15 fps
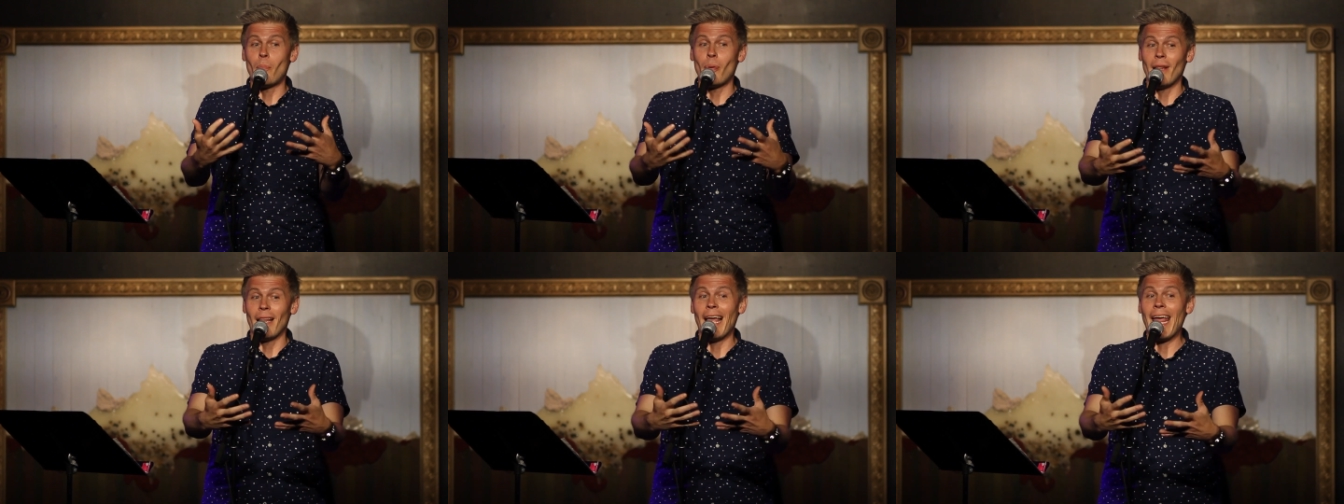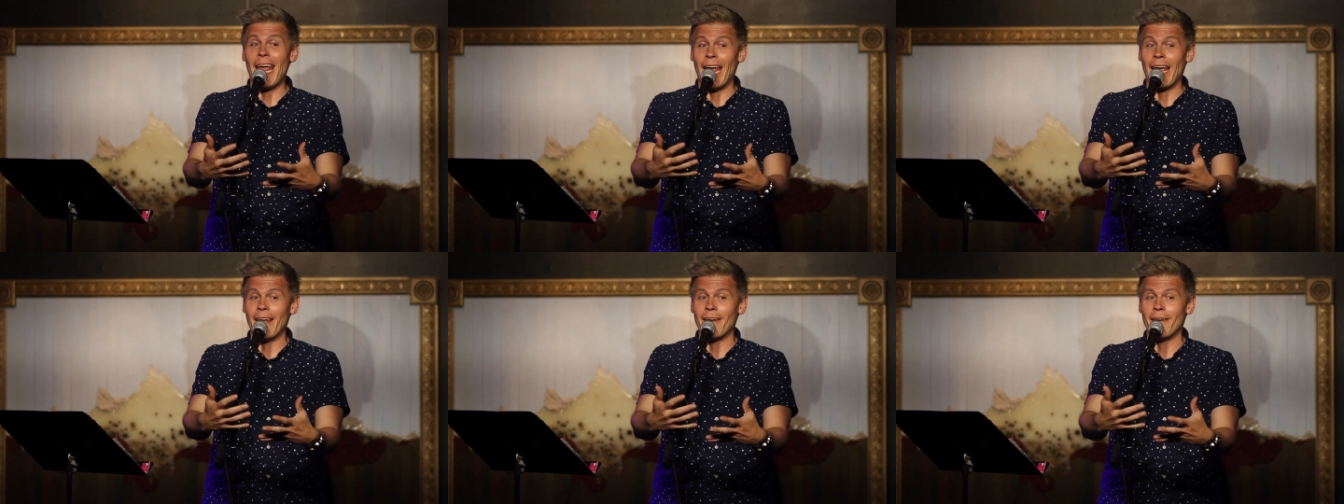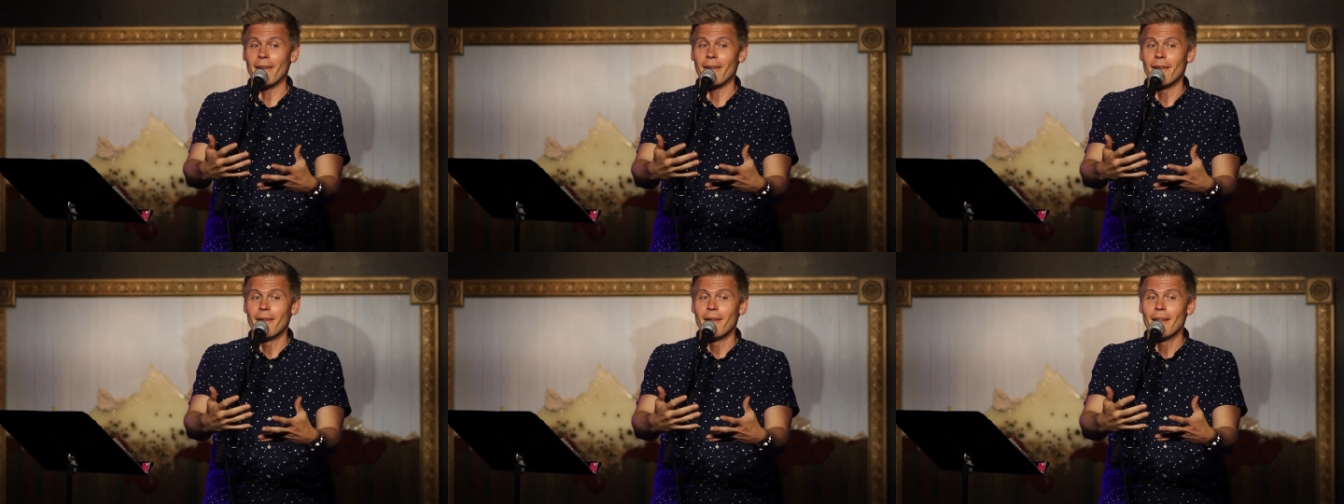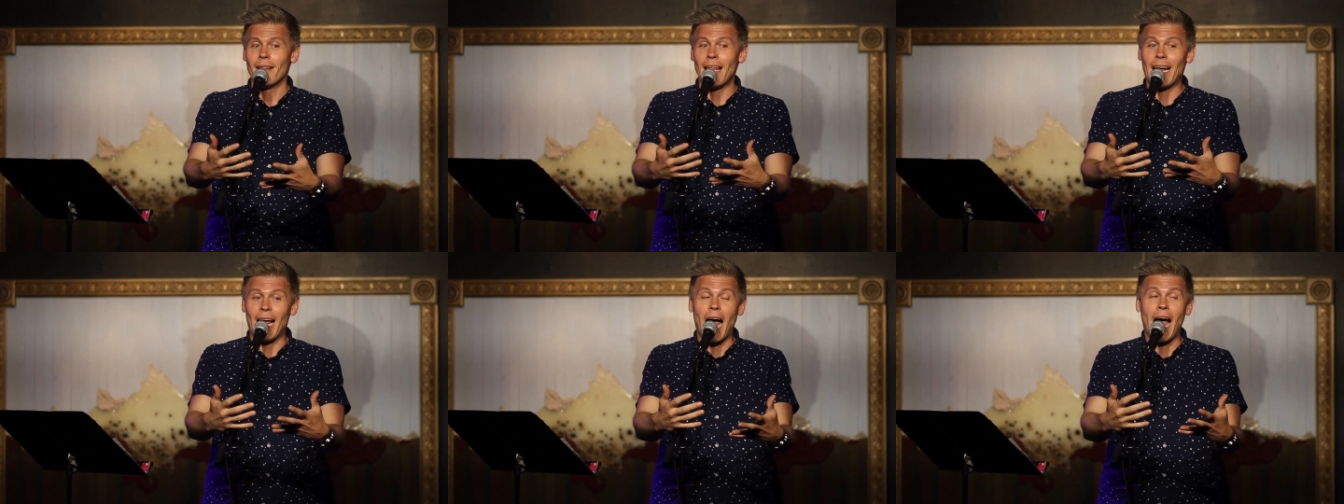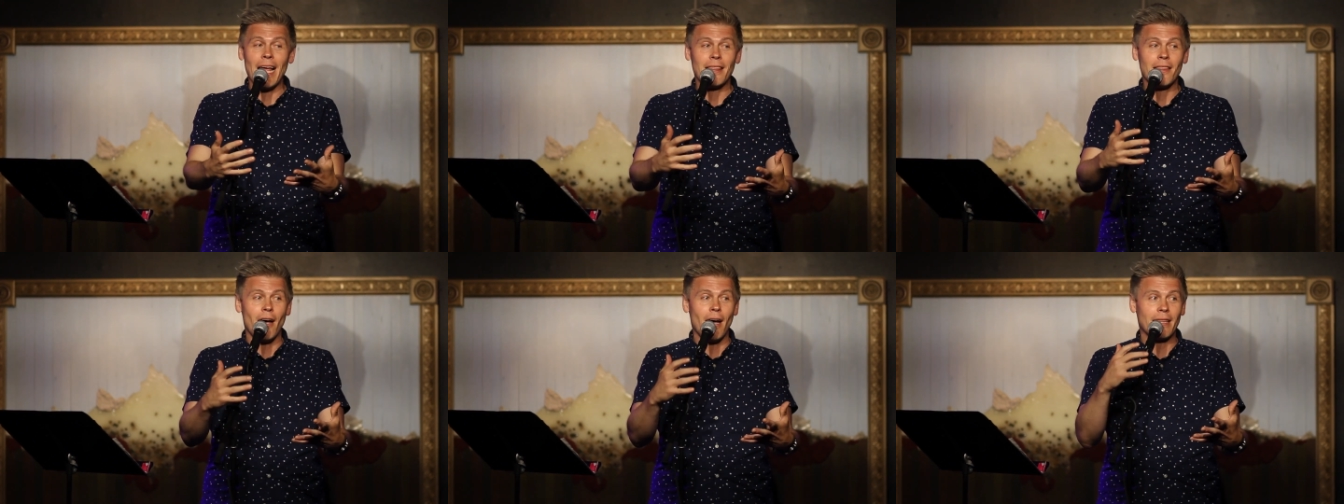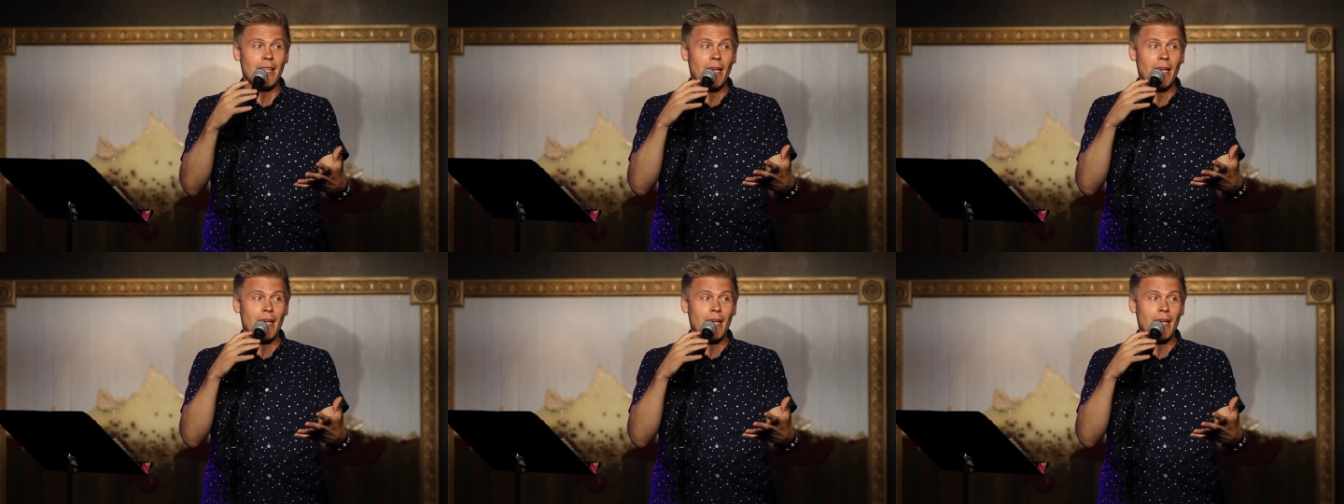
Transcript: plan. Like I thought